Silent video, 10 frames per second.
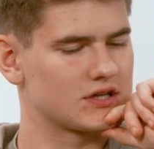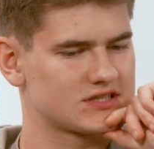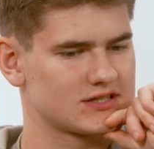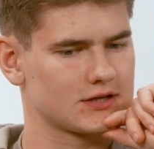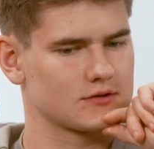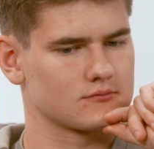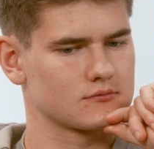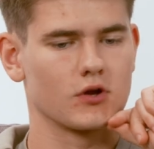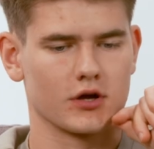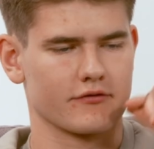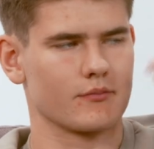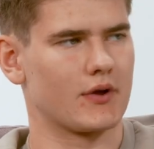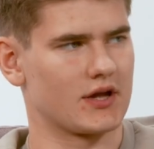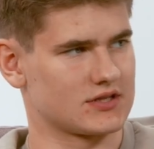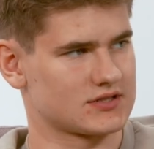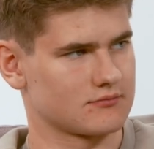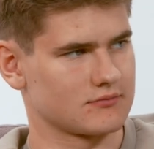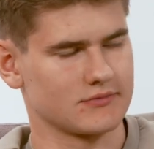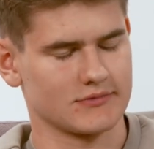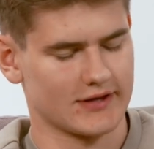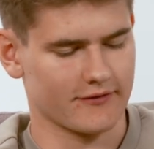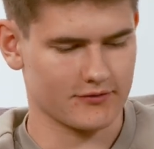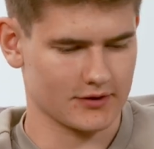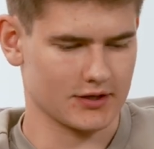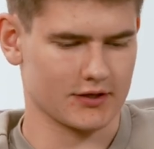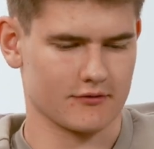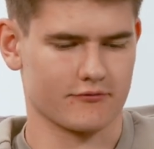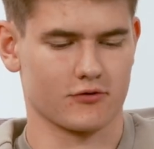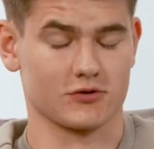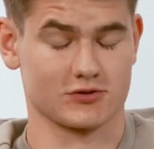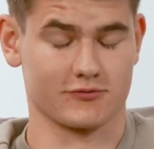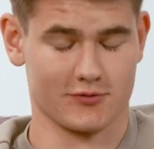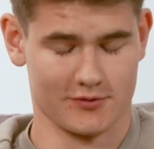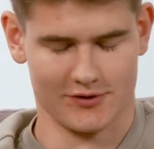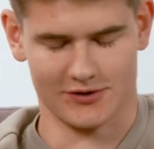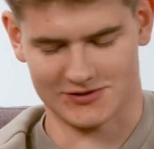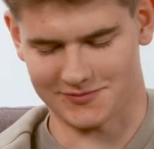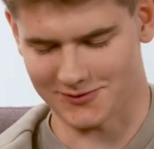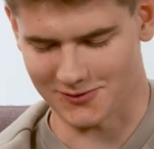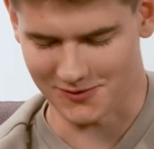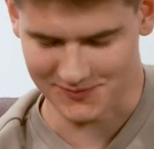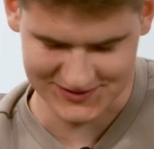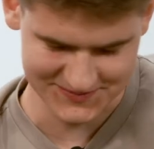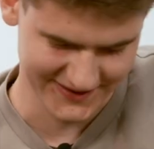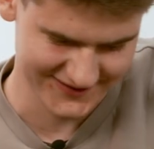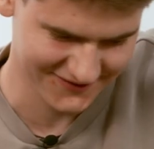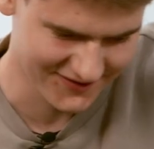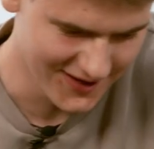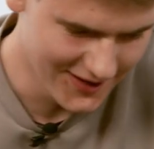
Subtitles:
I'd say not even biased, definitely also from an entrepreneurial perspective,